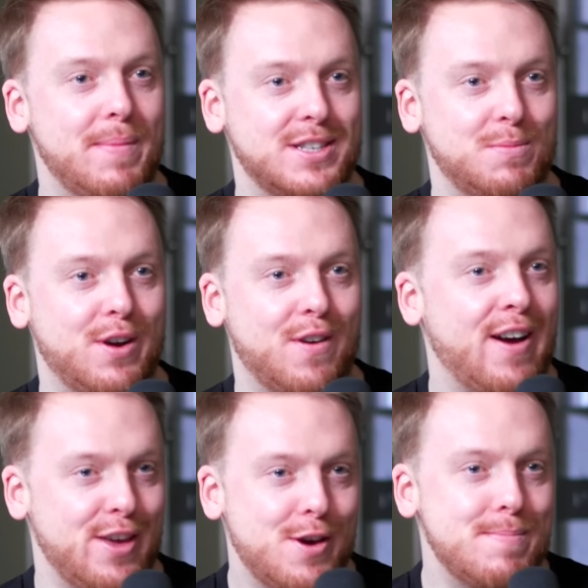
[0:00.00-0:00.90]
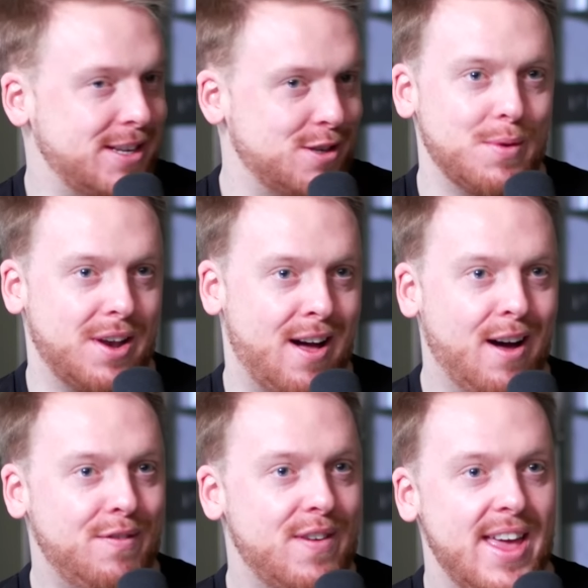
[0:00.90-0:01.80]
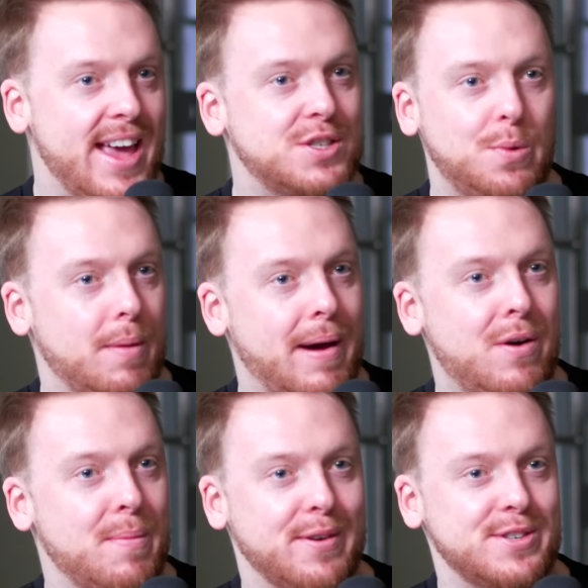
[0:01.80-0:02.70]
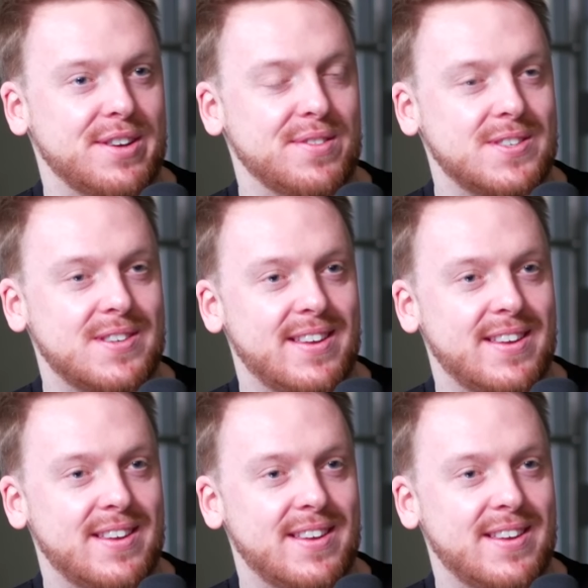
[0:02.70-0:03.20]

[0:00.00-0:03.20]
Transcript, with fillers: can make someone yeah. cry, you can make someone laugh. It's all about emotions.